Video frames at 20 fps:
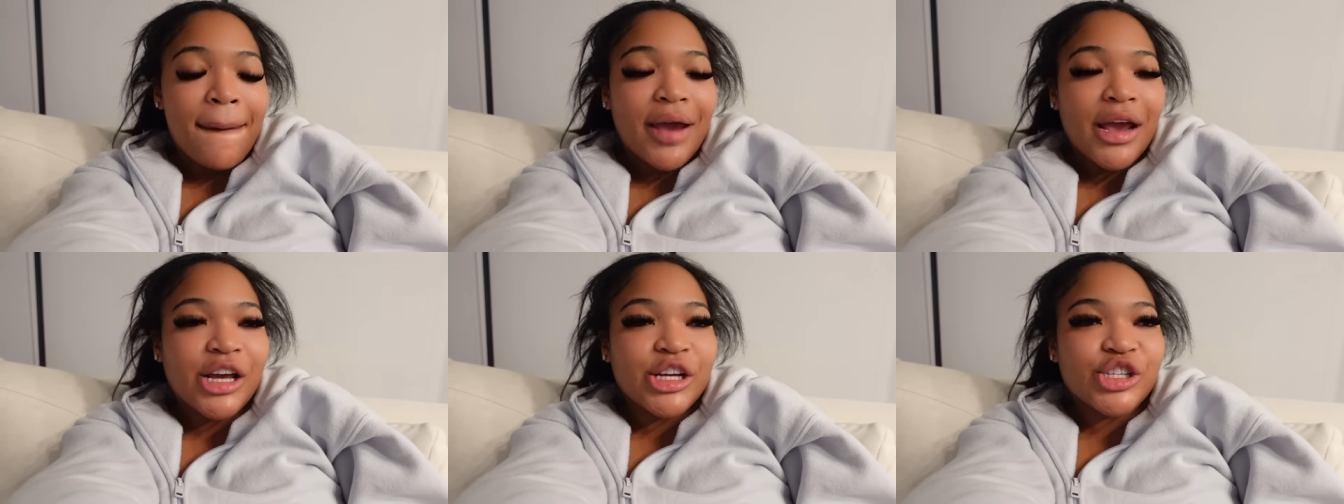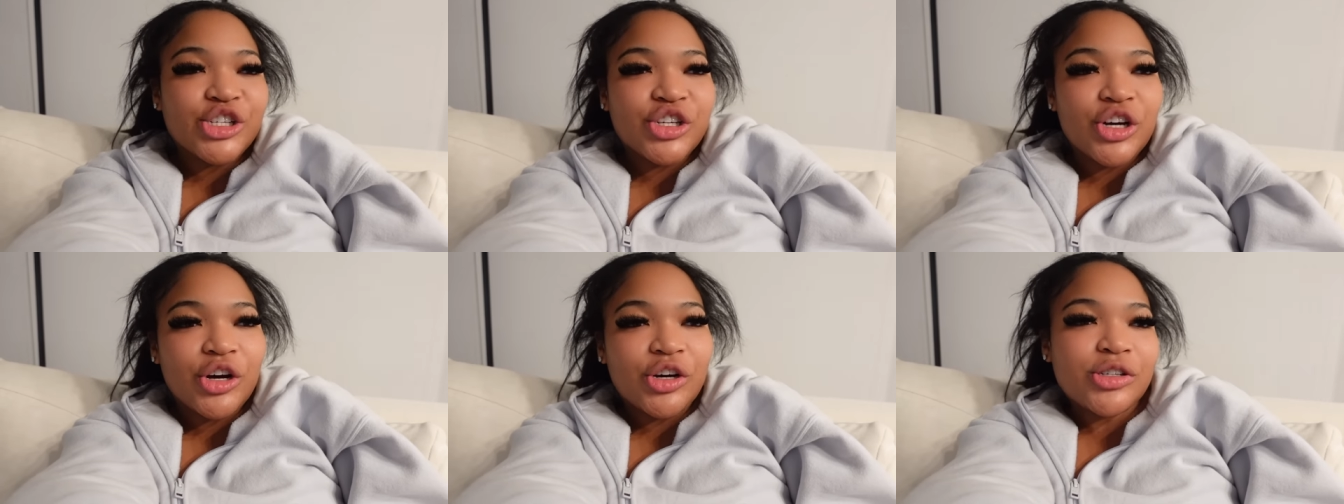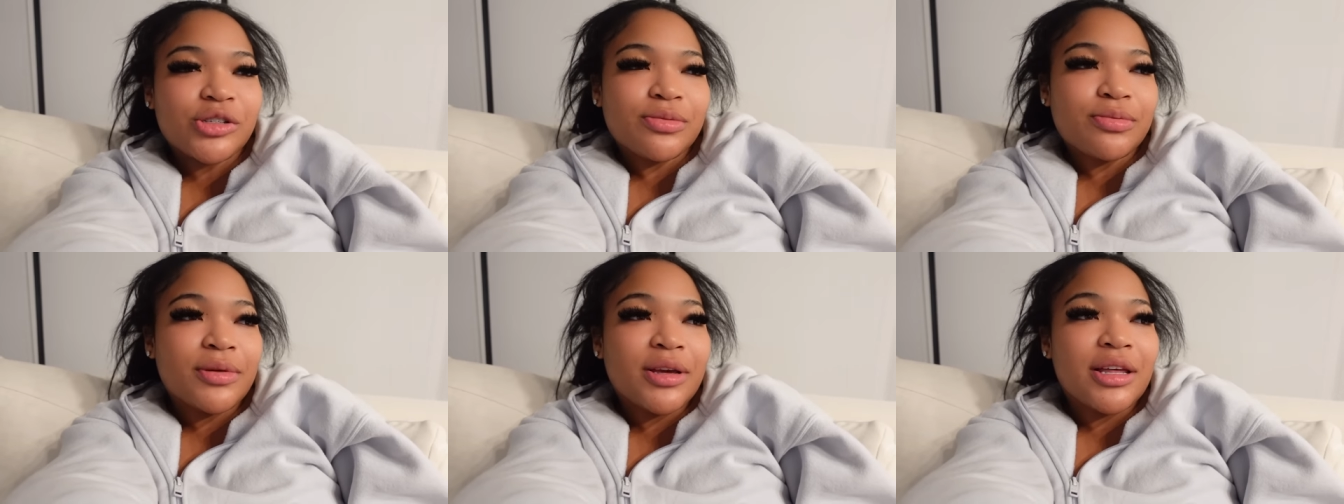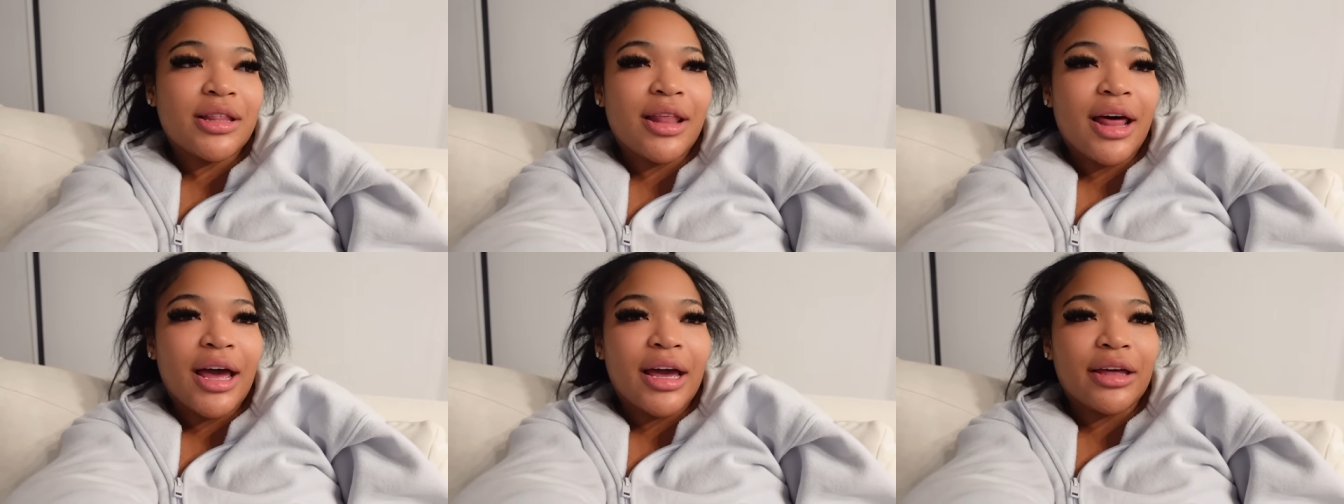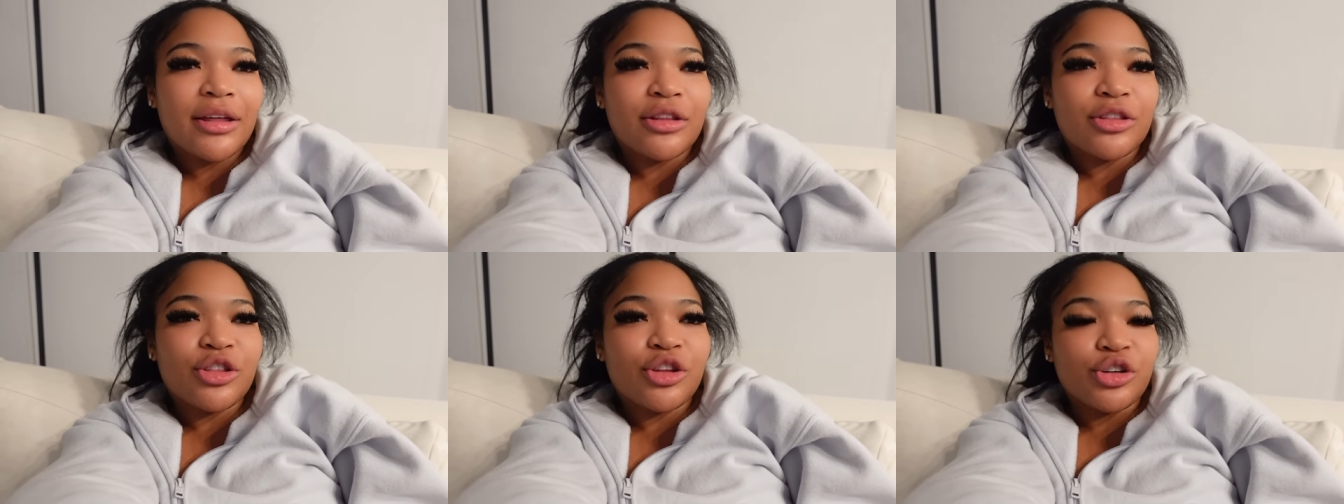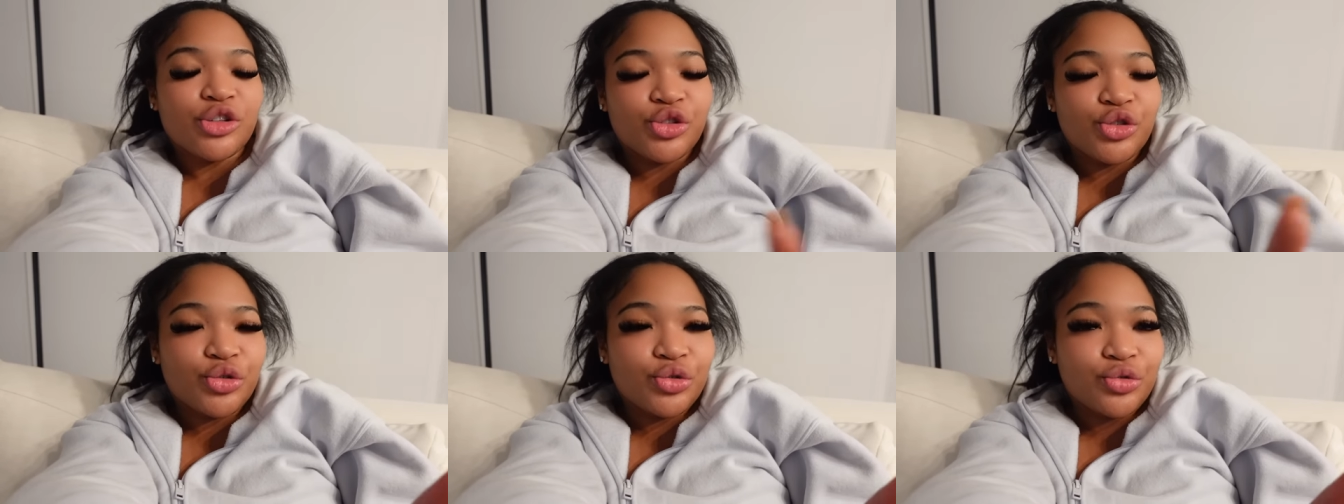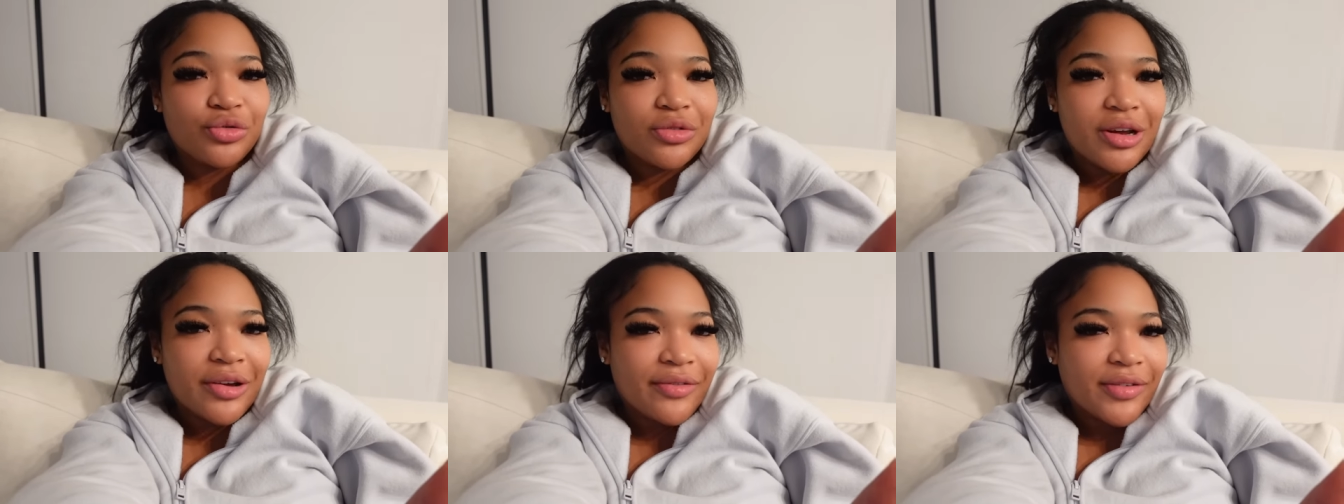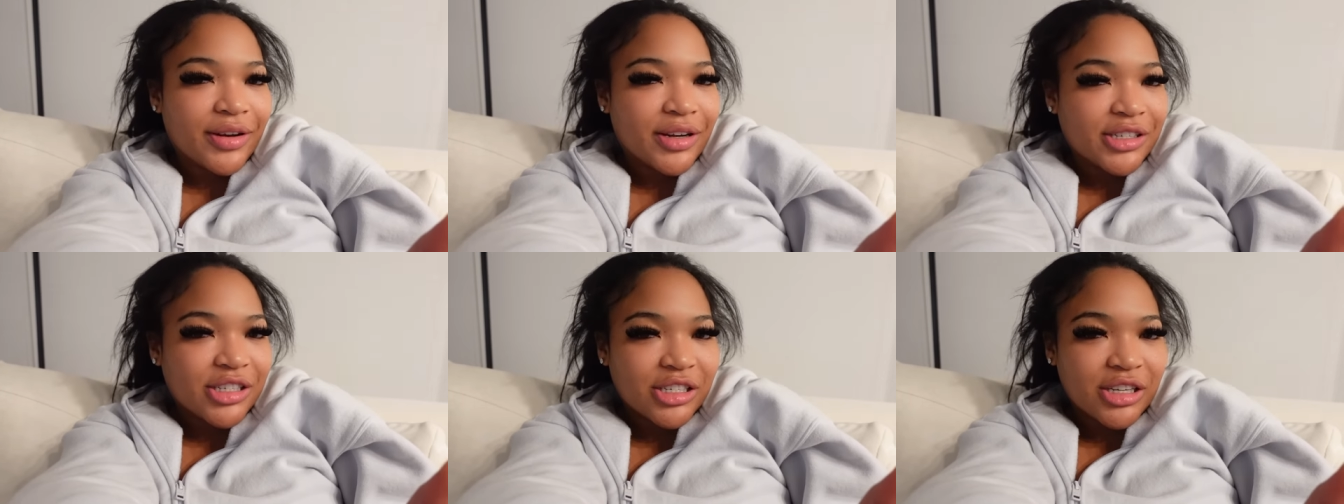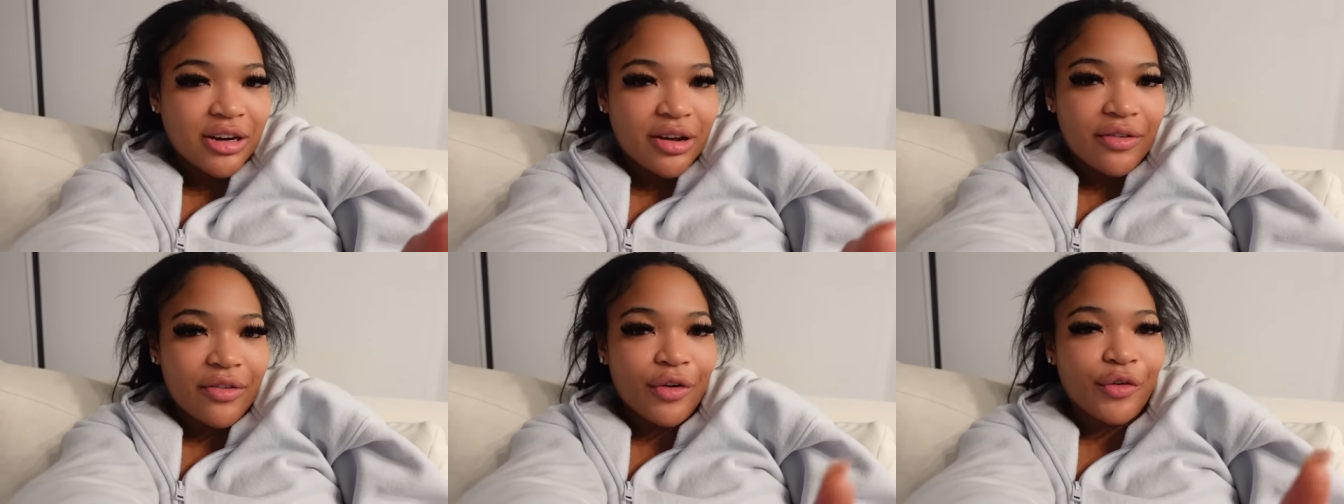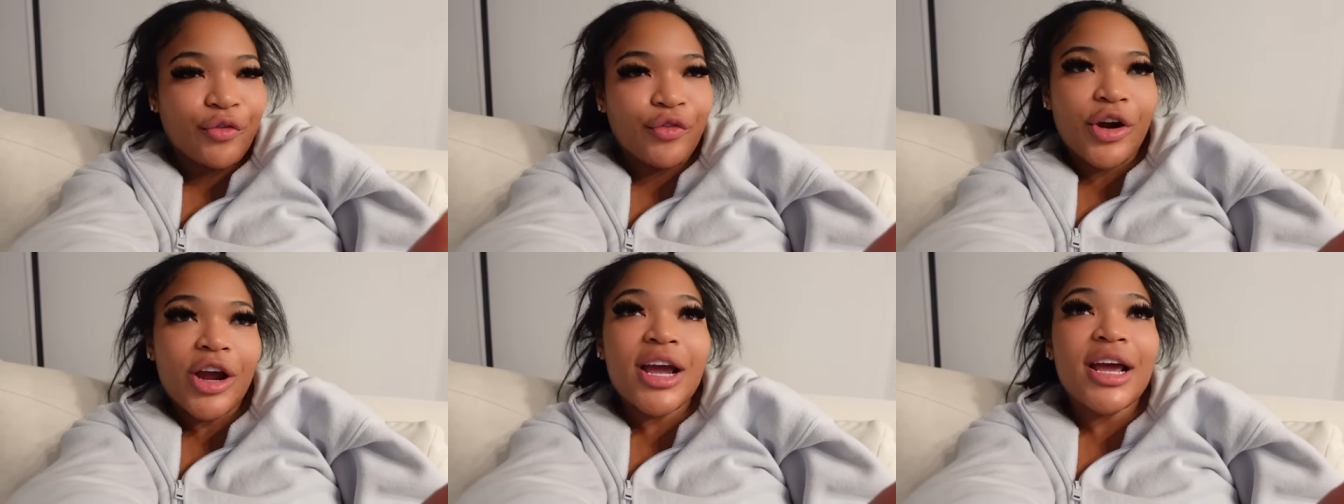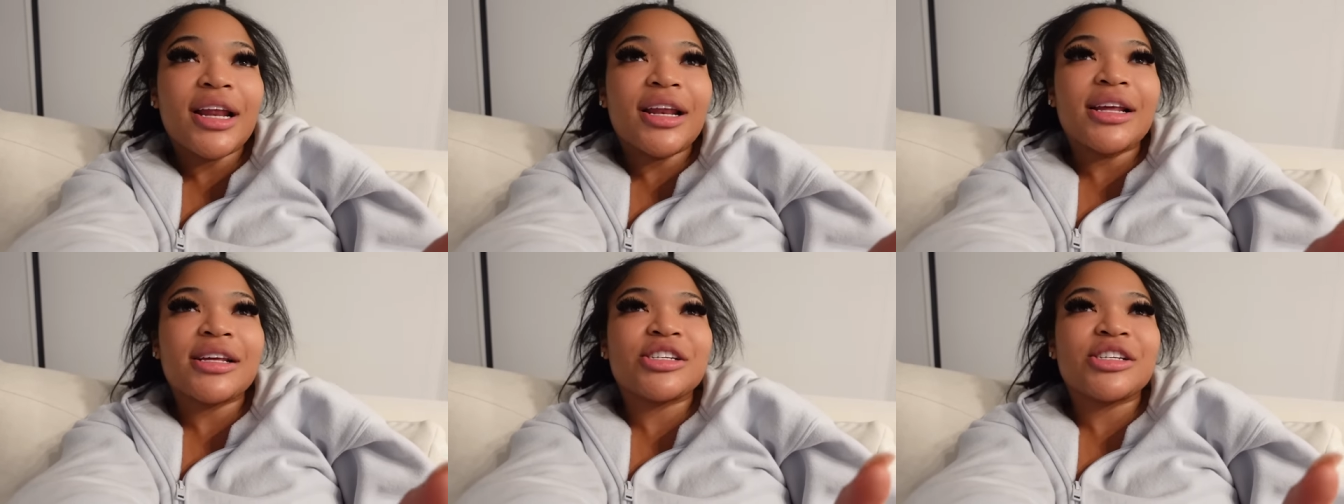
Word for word: and shows me like the true definition of a friend,